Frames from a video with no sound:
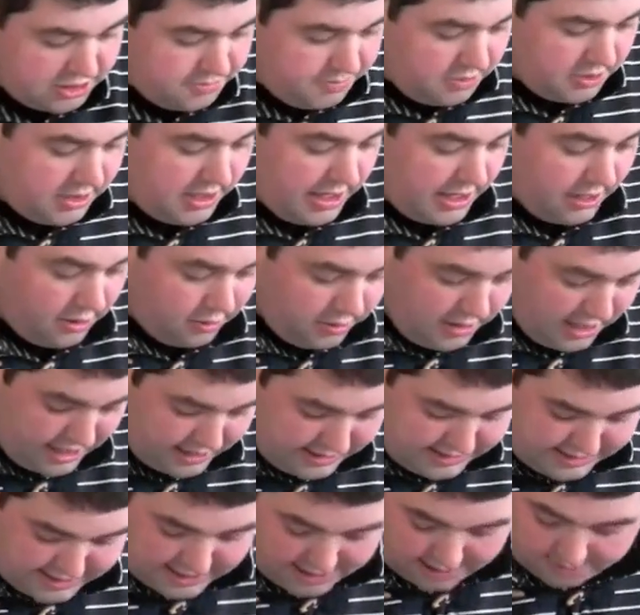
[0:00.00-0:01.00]
just put that on
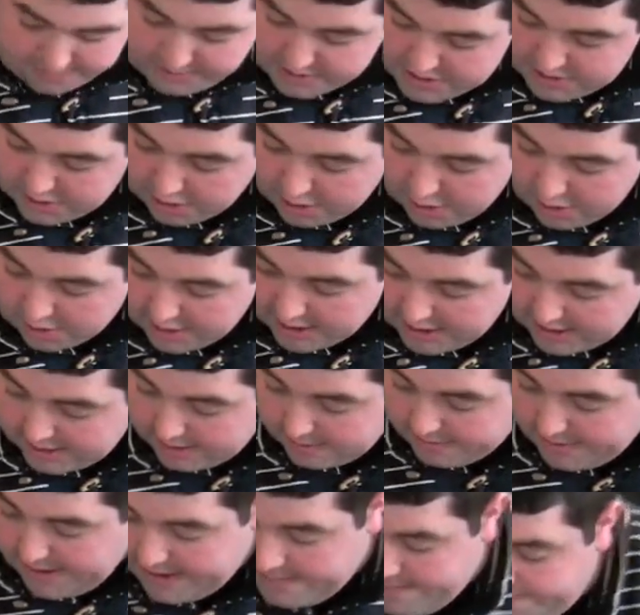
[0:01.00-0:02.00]
there to help it along a
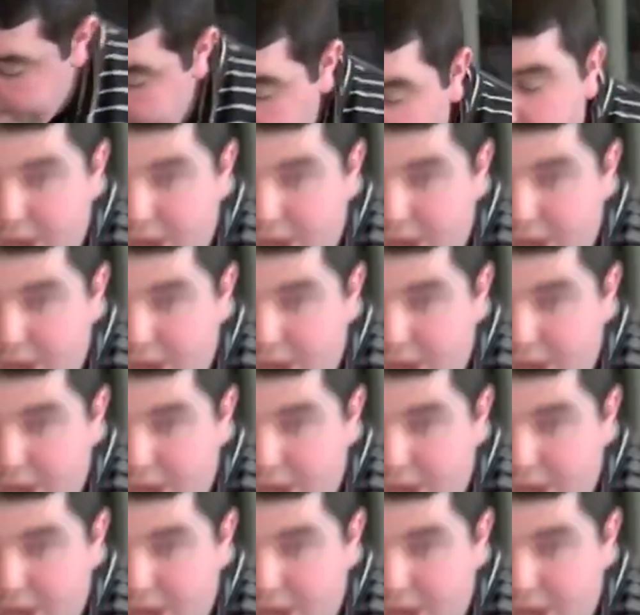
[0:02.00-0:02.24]
little bit.